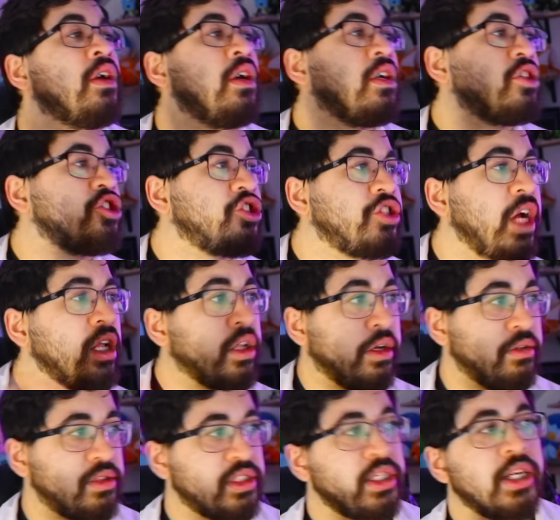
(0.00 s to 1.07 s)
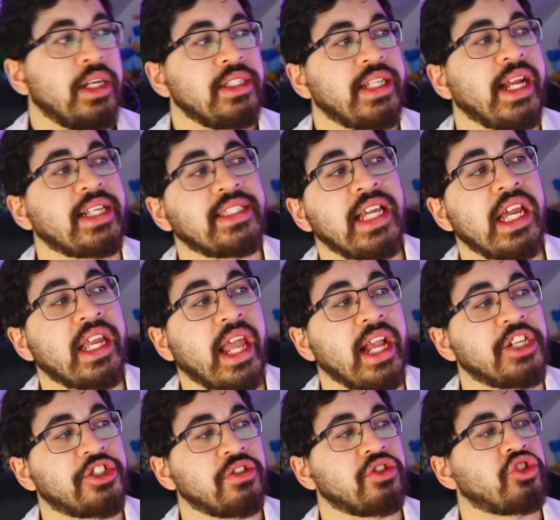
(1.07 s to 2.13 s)
Shellos takes the
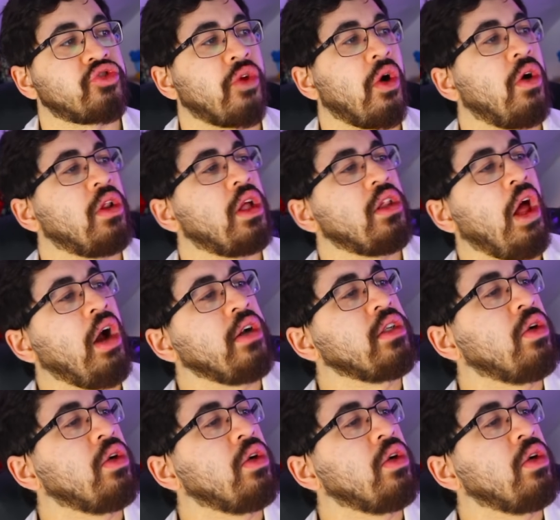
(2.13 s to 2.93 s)
occasional stroll along the